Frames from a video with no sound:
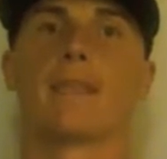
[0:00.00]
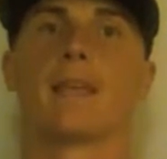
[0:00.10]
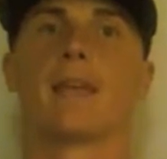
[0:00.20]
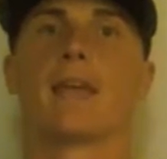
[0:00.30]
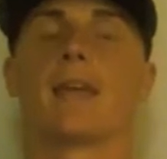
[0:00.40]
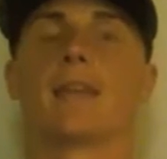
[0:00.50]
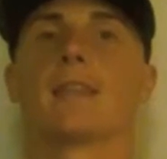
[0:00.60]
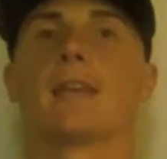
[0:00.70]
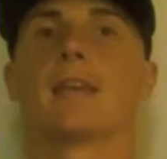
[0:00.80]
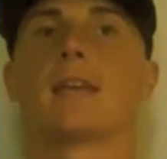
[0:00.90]
and
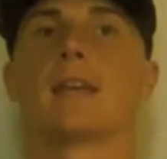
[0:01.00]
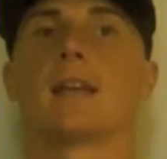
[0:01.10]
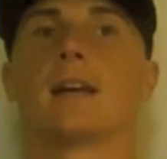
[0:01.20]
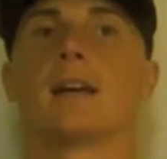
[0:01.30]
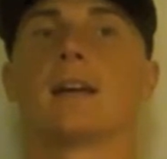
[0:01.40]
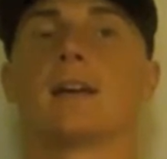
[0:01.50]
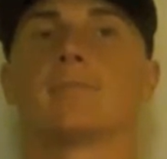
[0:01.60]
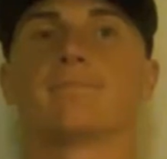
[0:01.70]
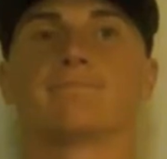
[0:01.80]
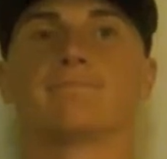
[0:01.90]

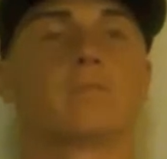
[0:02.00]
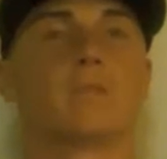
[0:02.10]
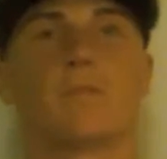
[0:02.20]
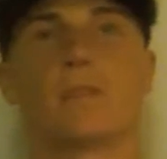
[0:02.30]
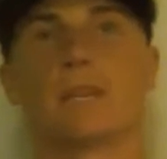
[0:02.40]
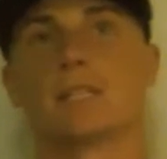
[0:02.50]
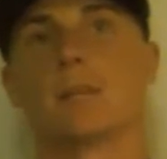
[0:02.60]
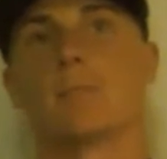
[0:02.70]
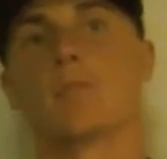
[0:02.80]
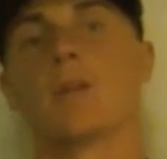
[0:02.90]
then we finish
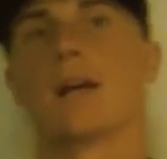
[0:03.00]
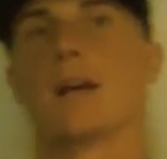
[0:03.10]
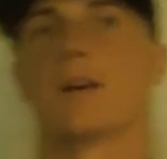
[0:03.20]
up around